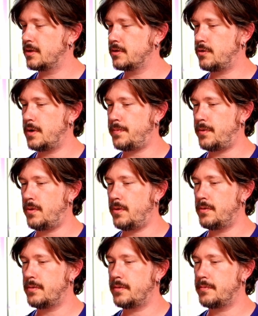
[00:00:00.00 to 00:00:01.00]

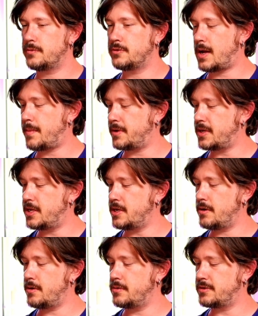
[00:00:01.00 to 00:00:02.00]
cripple, drop it
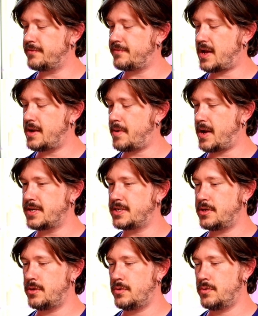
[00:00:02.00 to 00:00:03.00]
here, divide by
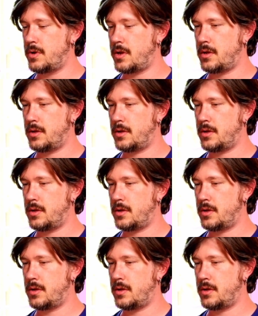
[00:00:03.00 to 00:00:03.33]
2,